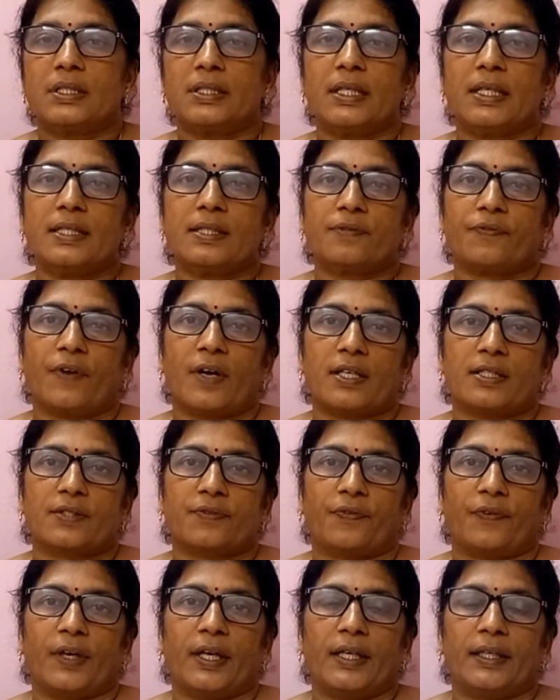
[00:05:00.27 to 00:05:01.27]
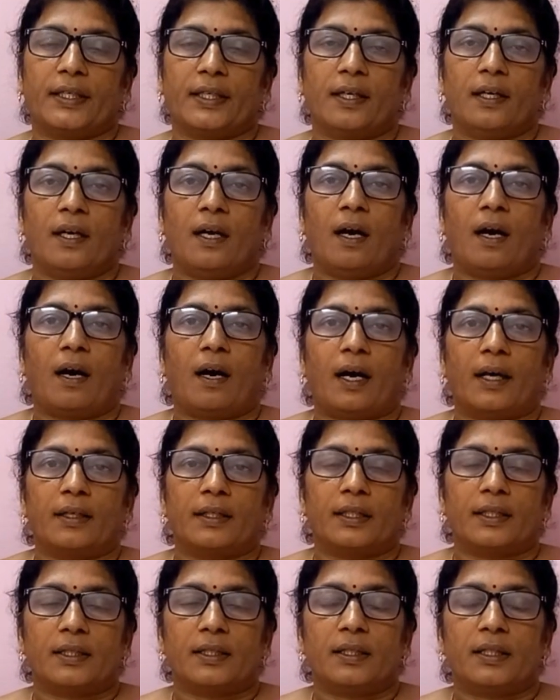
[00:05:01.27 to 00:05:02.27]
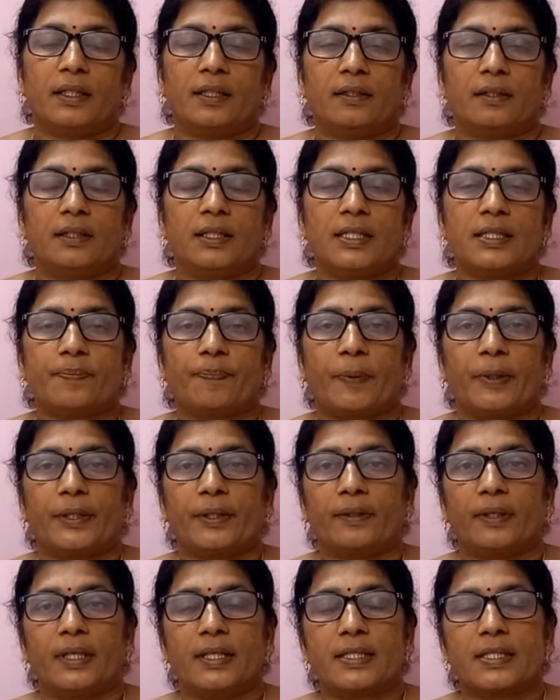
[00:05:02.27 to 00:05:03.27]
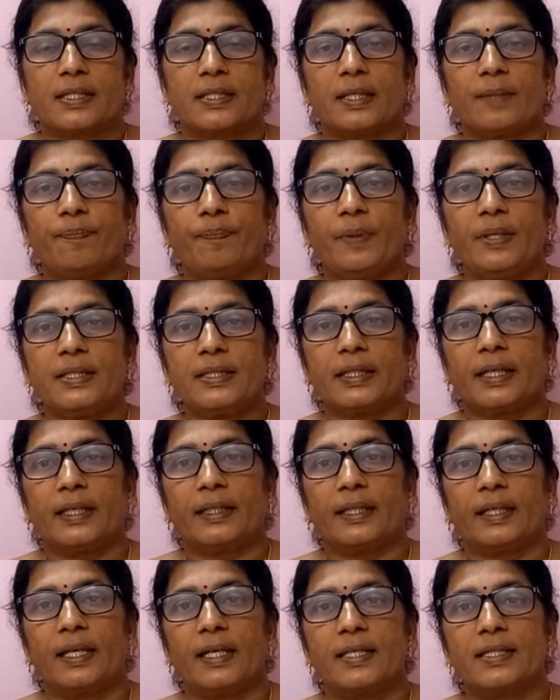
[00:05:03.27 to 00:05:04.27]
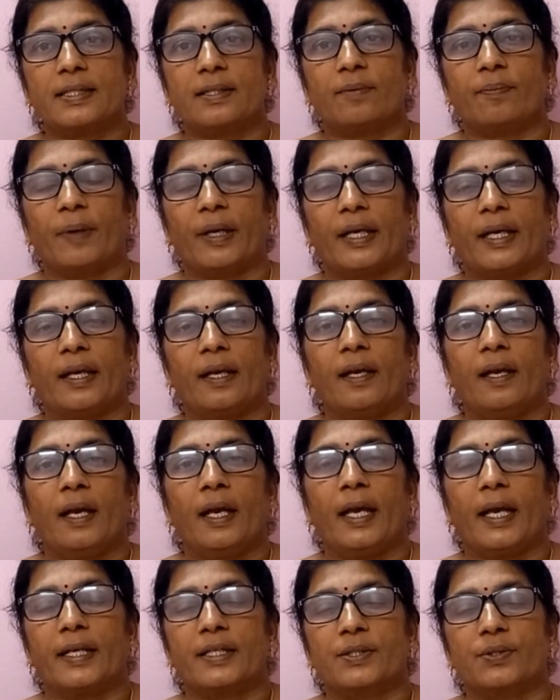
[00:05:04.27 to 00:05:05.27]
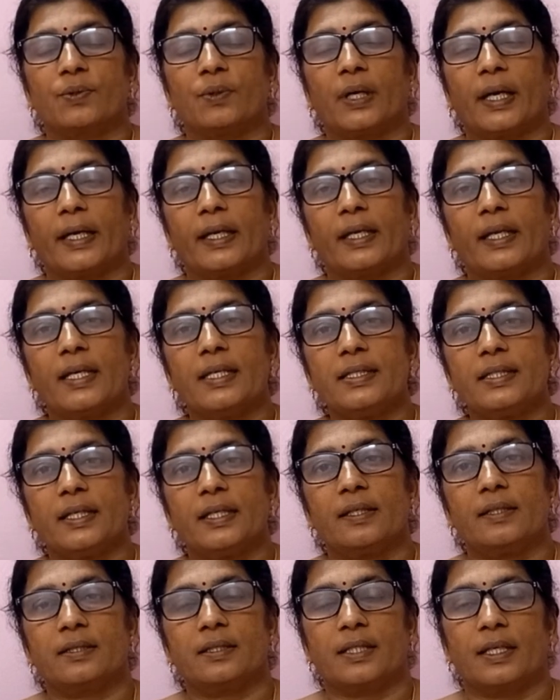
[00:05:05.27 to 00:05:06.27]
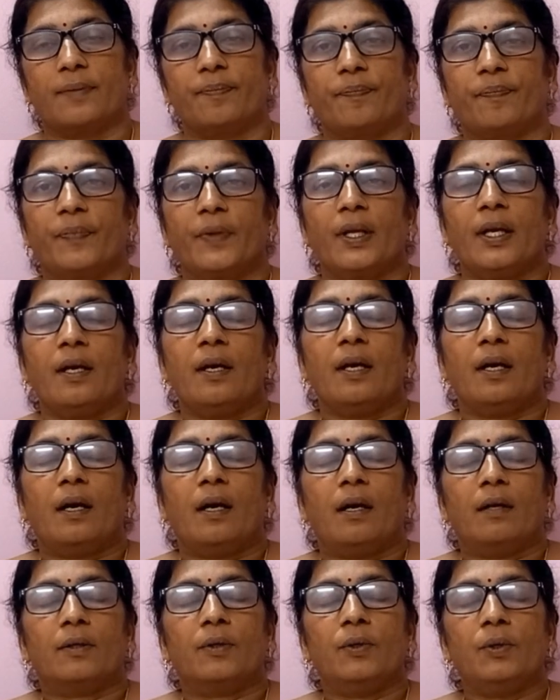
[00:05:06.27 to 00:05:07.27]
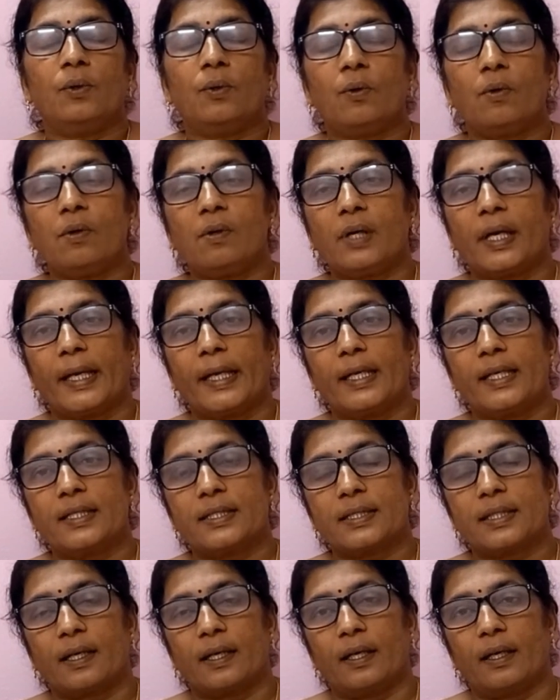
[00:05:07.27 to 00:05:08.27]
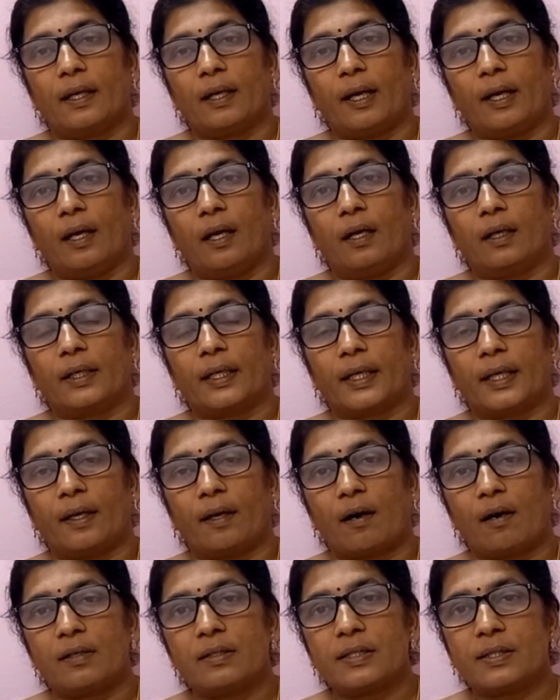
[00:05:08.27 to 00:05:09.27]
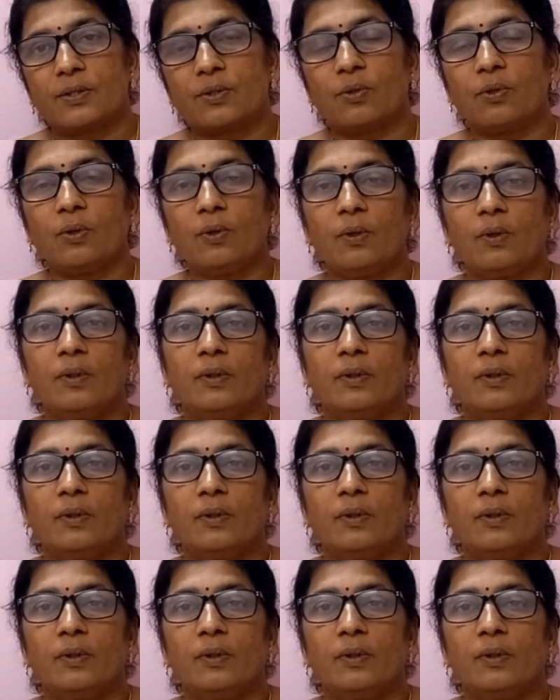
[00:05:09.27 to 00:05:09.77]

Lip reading: 6-phosphate, and this particular step is catalyzed by hexokinase enzyme. Glucokinase can also